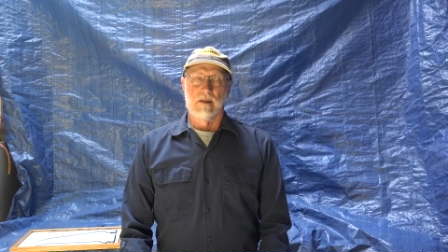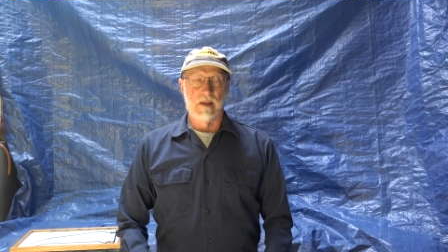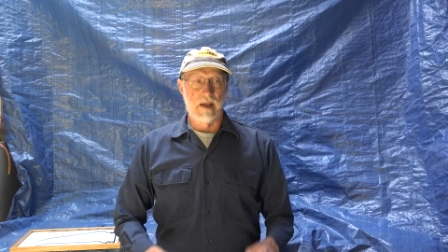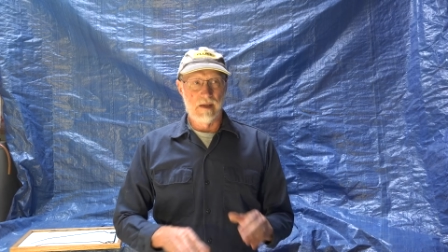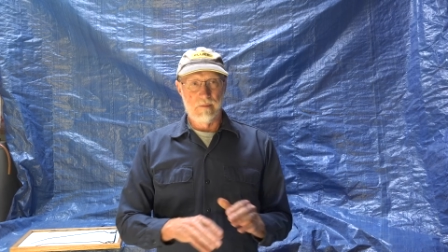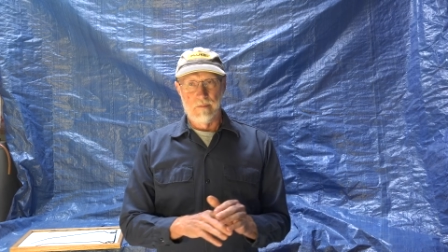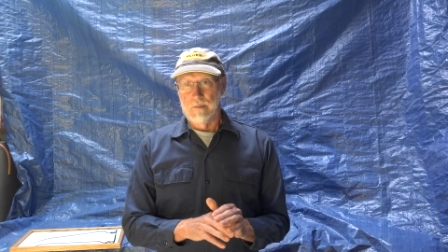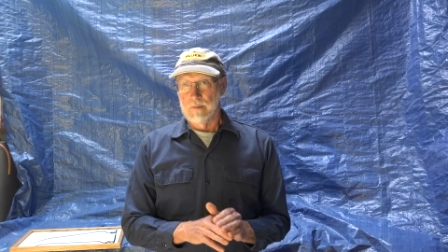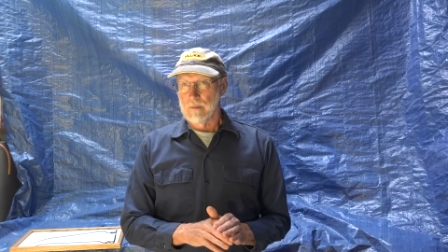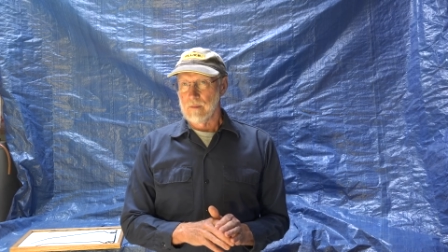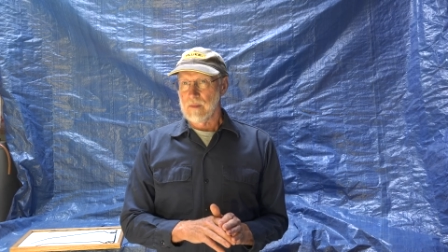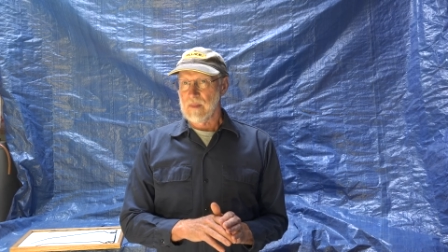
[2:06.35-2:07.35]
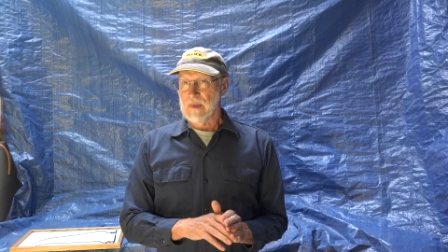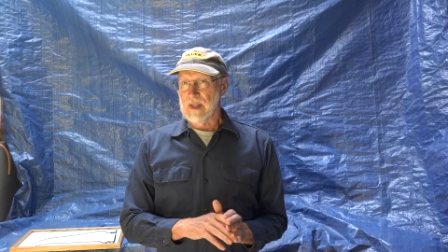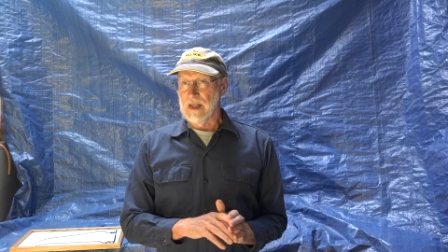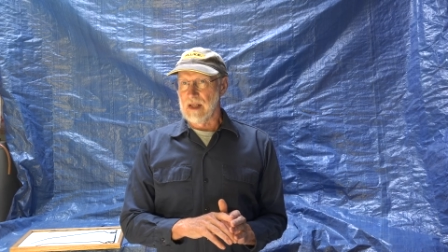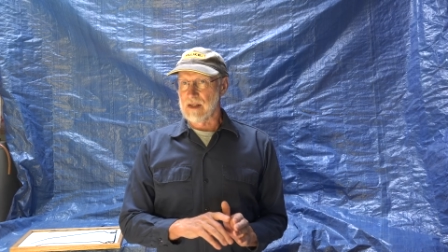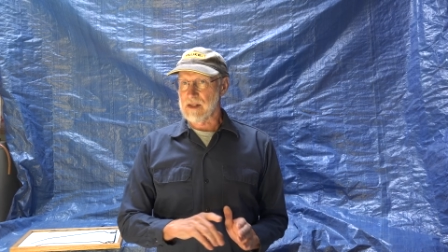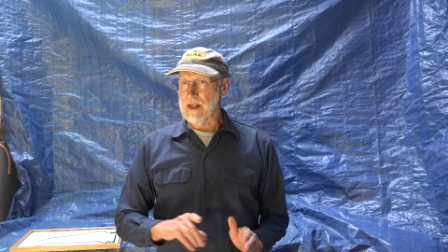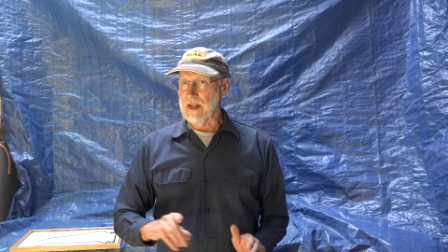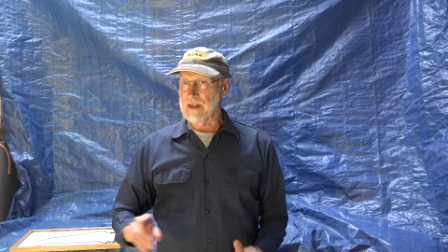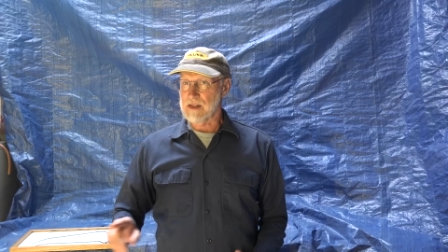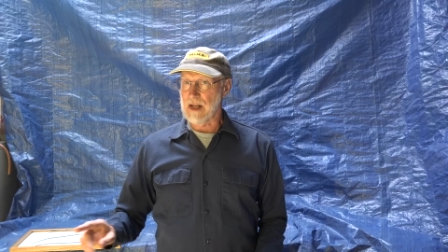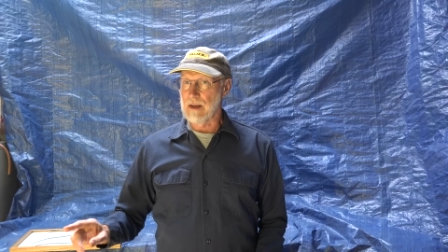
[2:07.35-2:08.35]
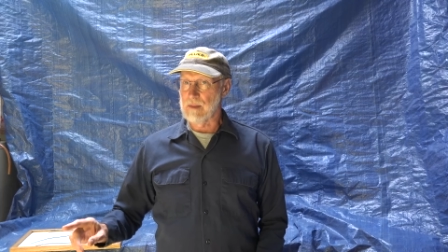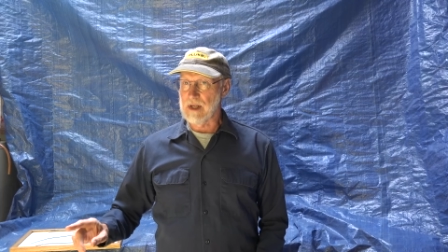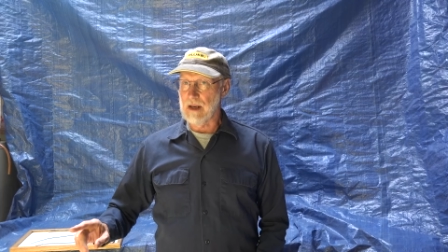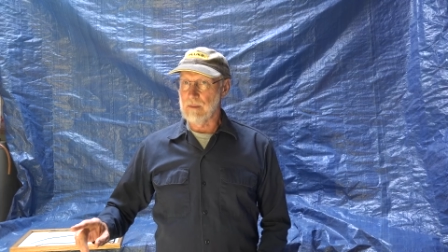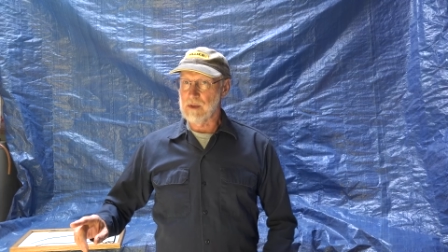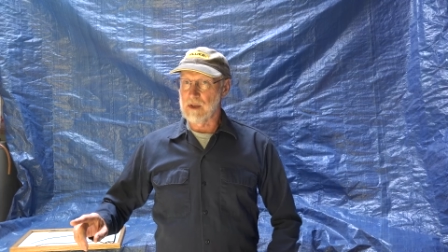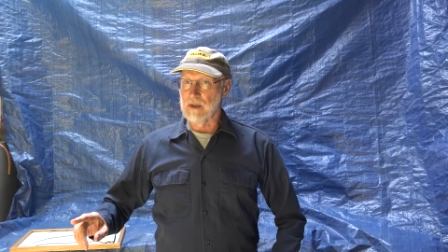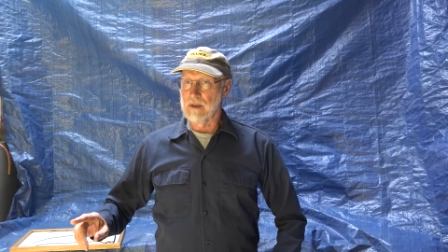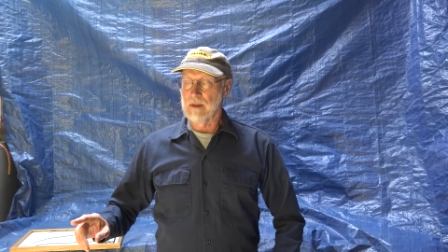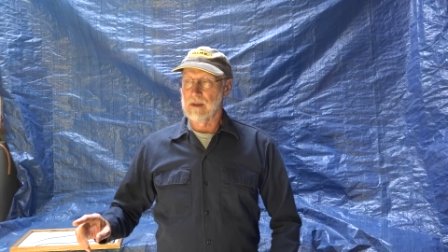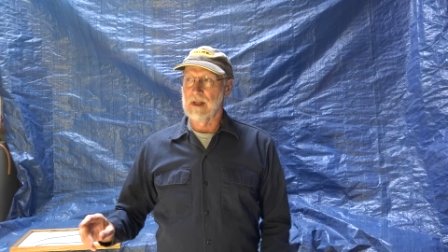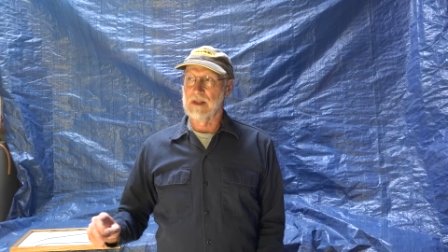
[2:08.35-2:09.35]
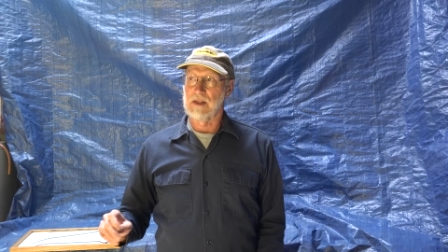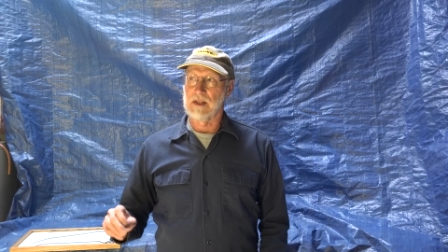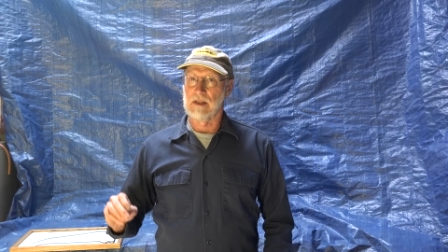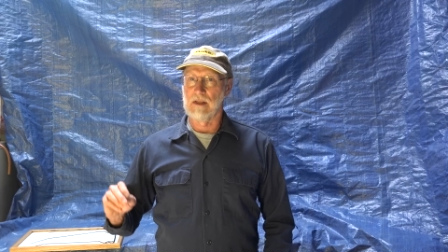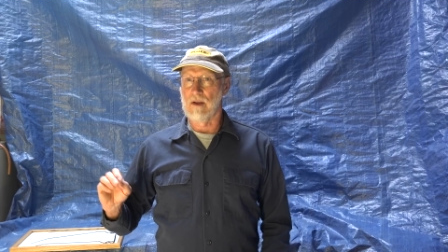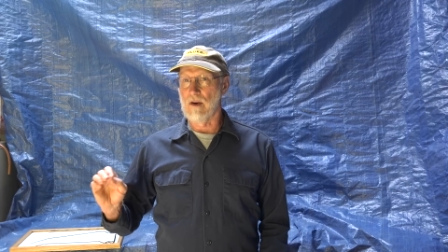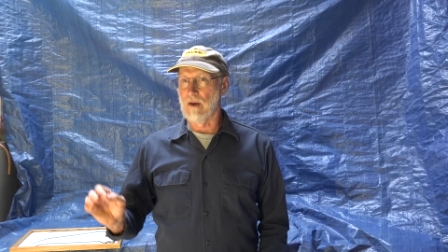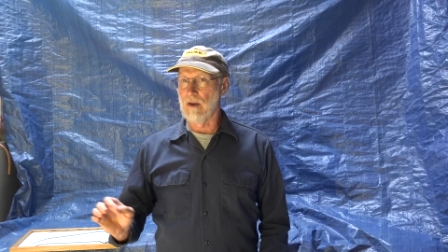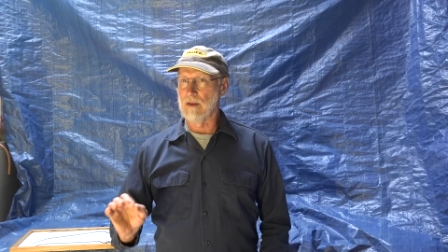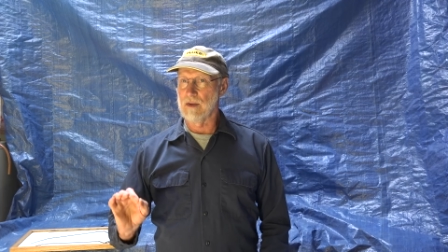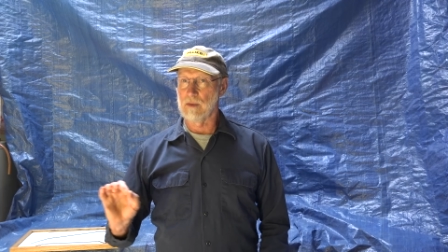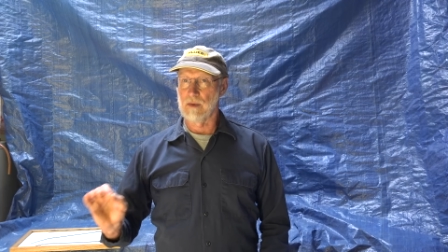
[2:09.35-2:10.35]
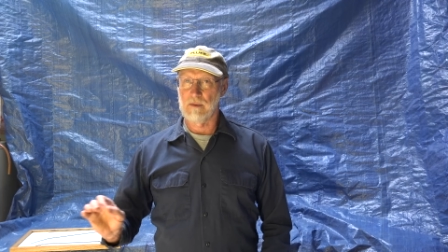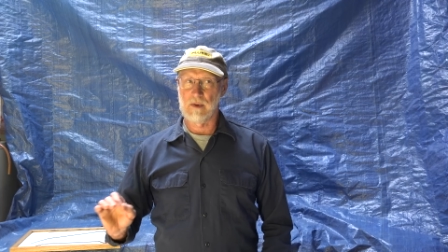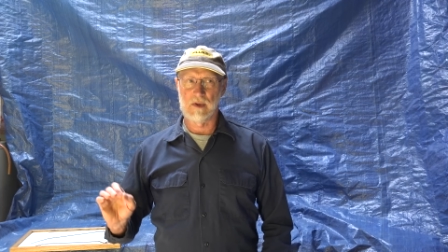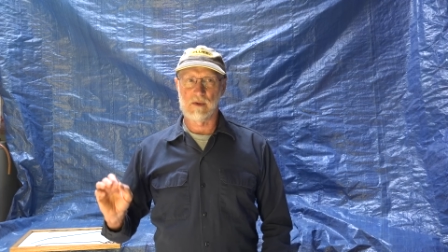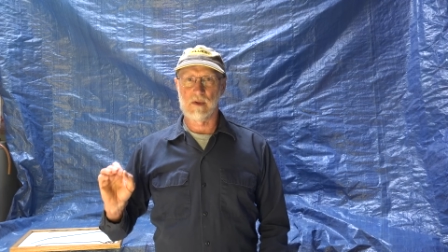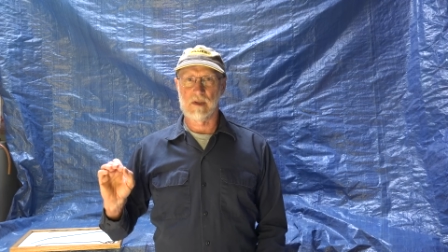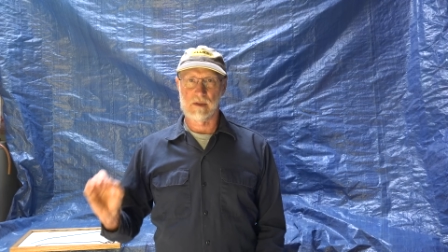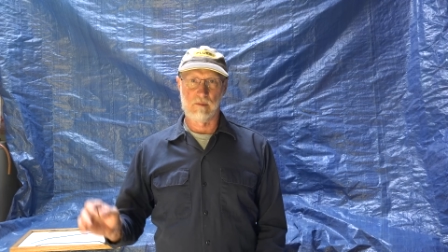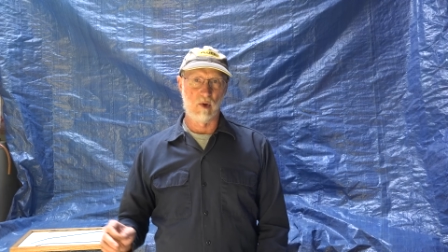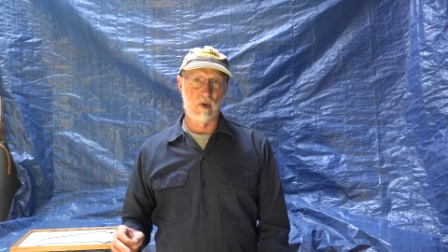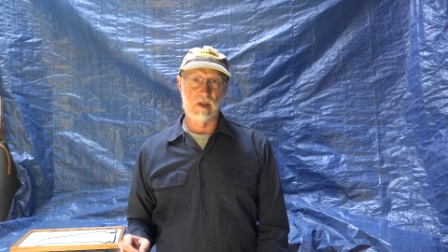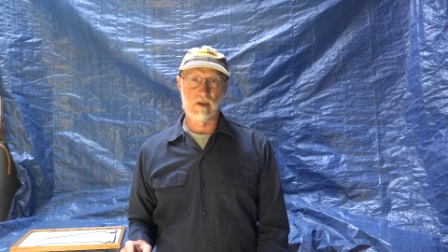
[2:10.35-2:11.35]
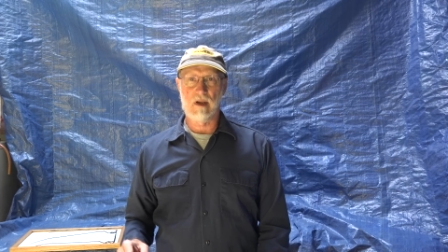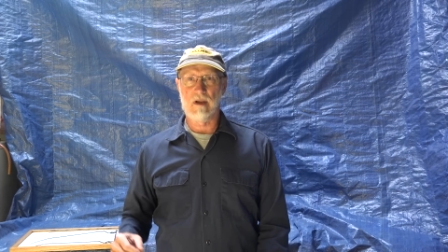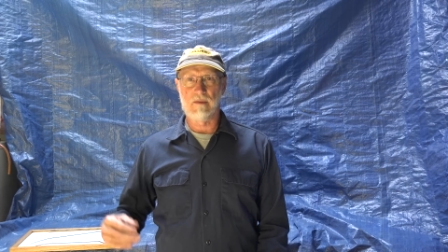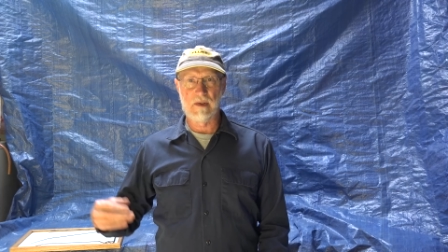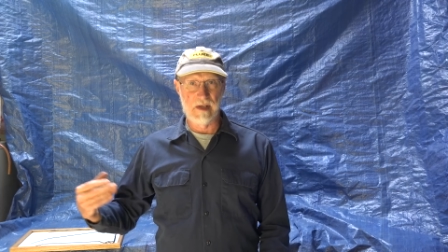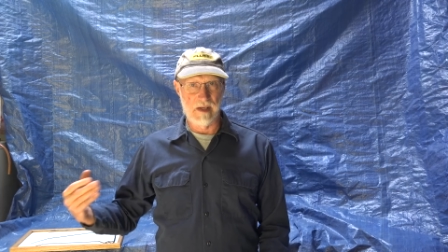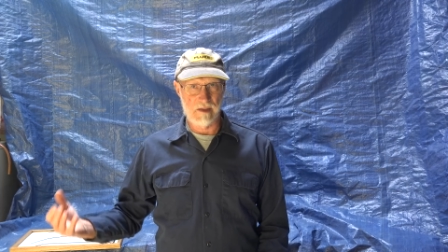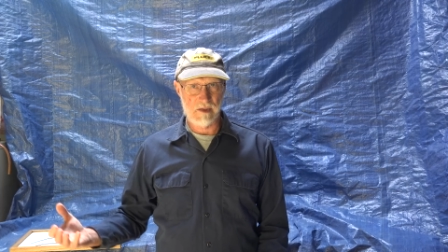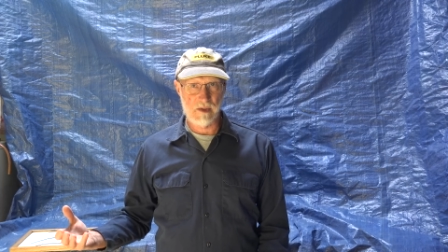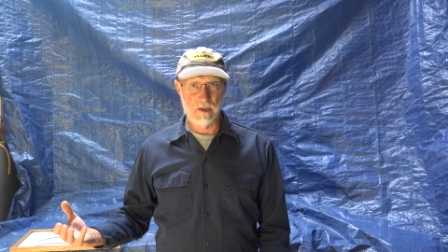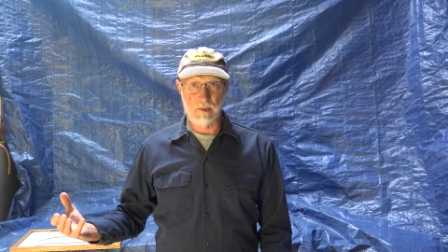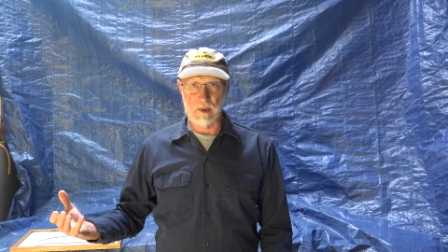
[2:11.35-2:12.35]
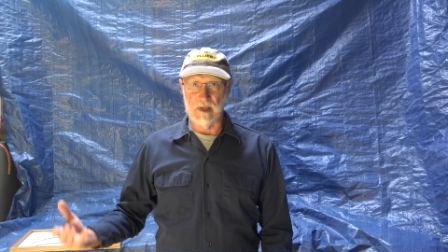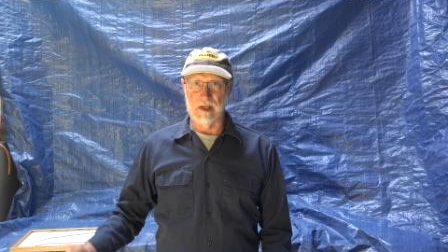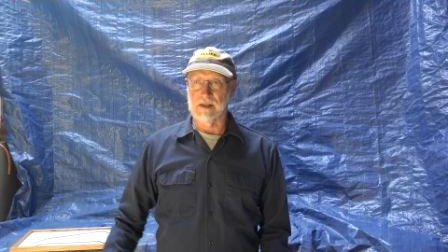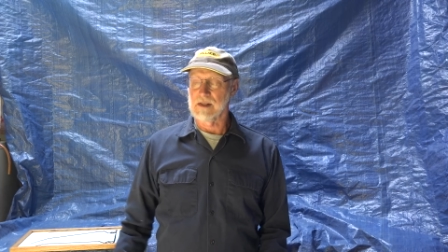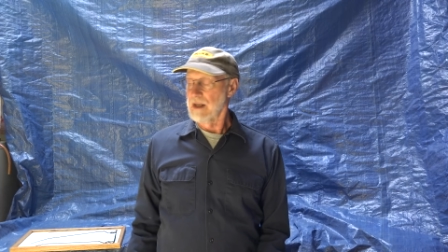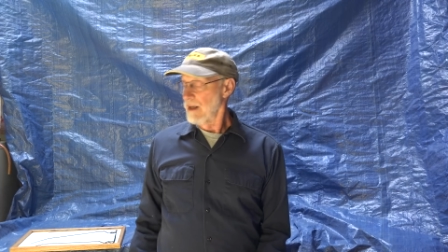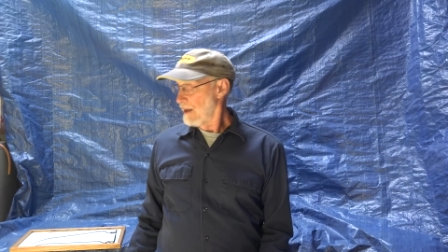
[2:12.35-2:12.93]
then it'll stay the same temperature until all the refrigerant is boiled off, and then it superheats.